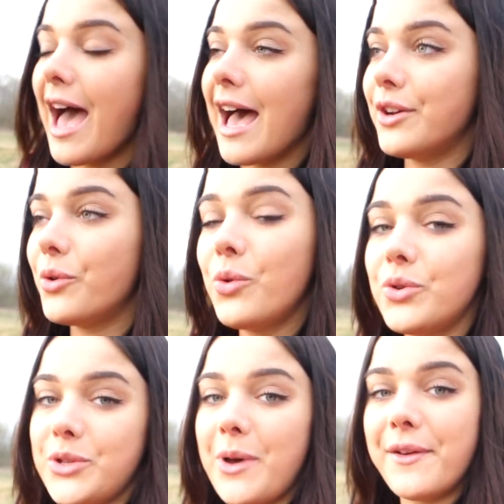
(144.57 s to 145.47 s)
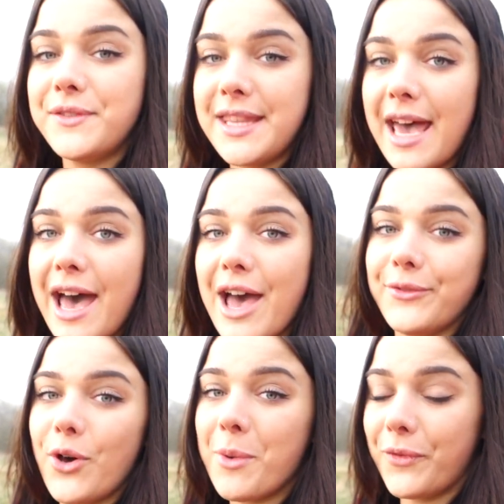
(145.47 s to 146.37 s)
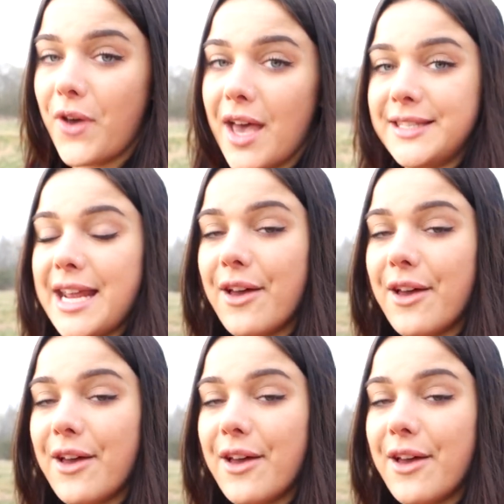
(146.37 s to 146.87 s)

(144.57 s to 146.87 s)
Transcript: And also after that, I've got my first